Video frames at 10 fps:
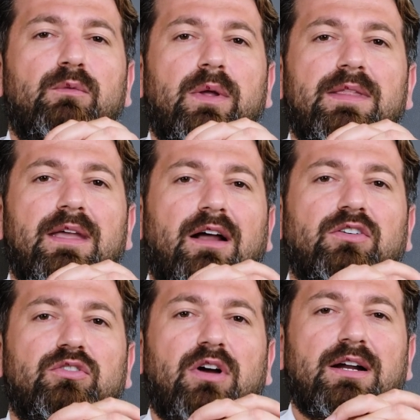When the
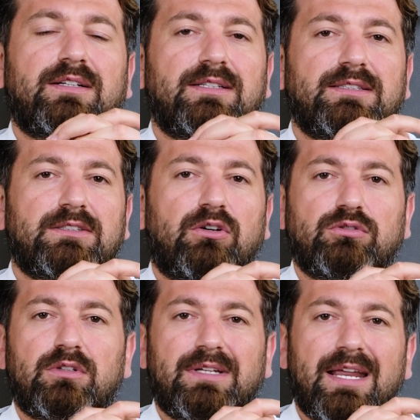other doctors
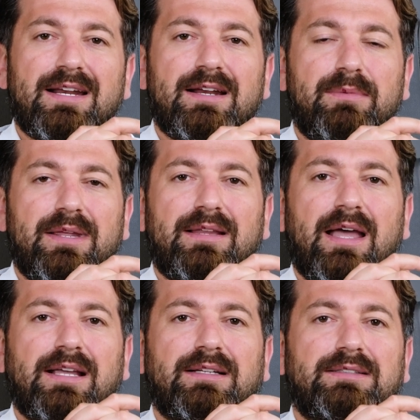consulted me,
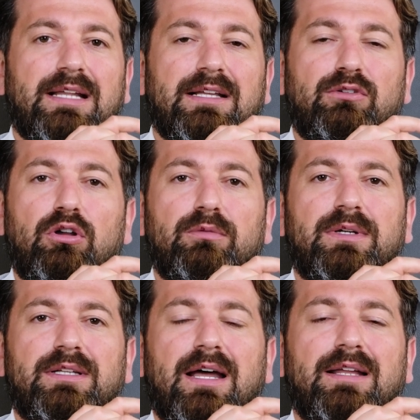they told
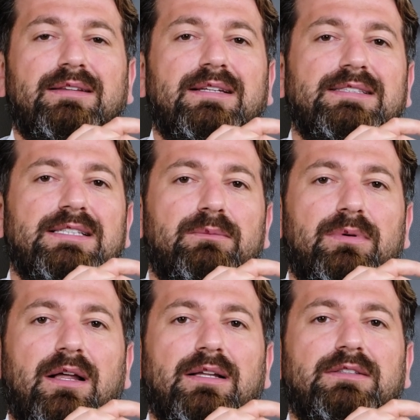me that this
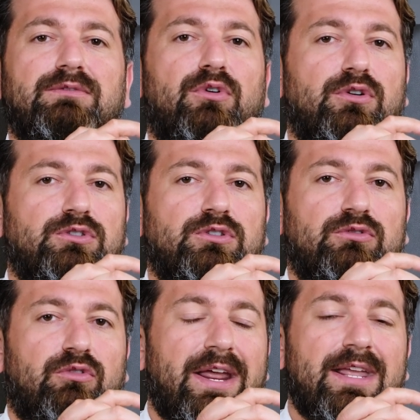implant works
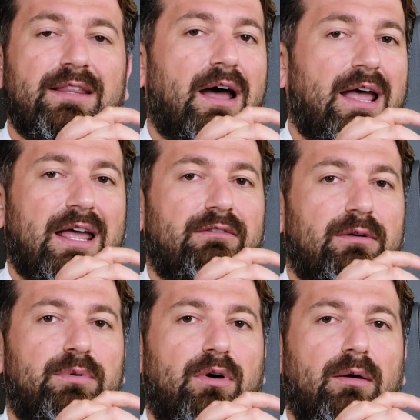great. I have a
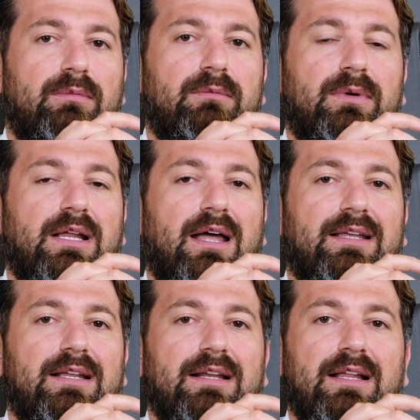problem, but I
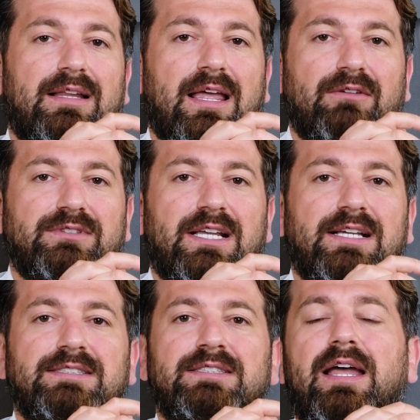cannot have
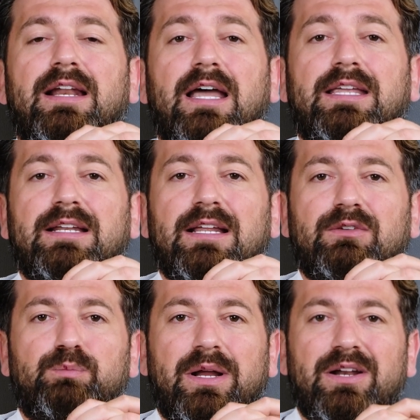sex and I
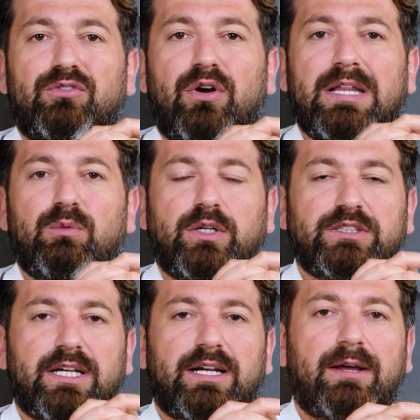cannot penetrate
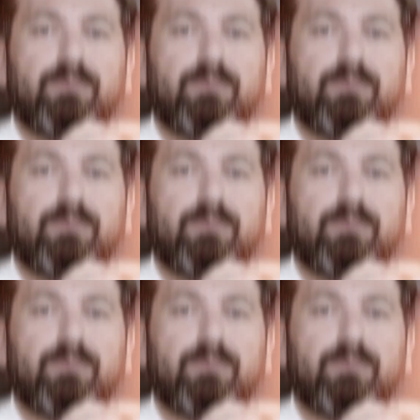vagina.